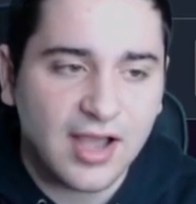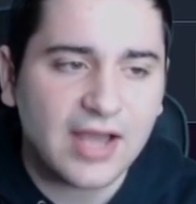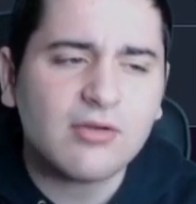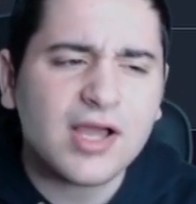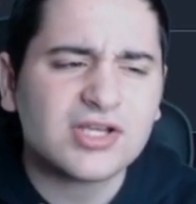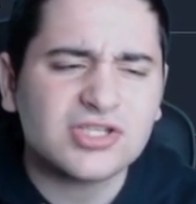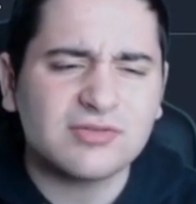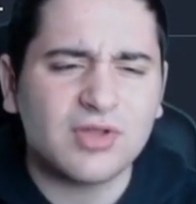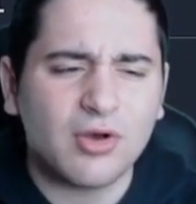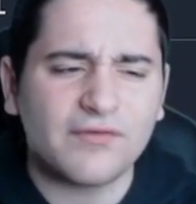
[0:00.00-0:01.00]
I don't actually
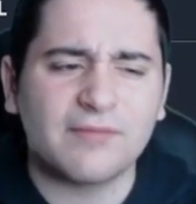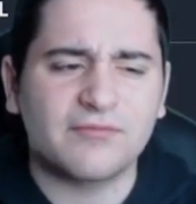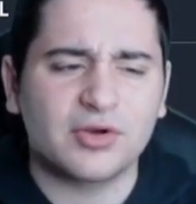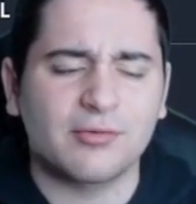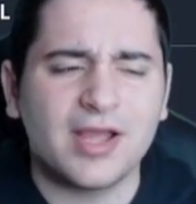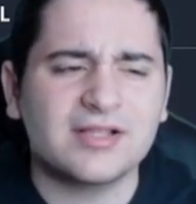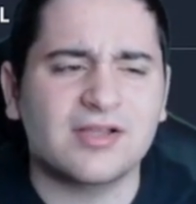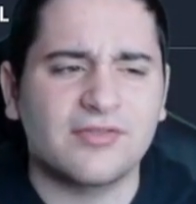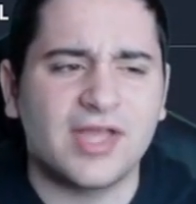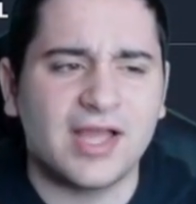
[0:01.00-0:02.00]
know if I'm correct
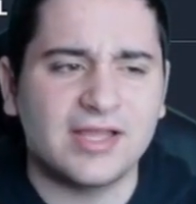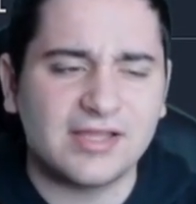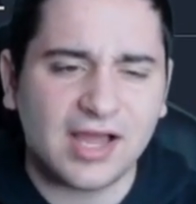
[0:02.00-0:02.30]
on that.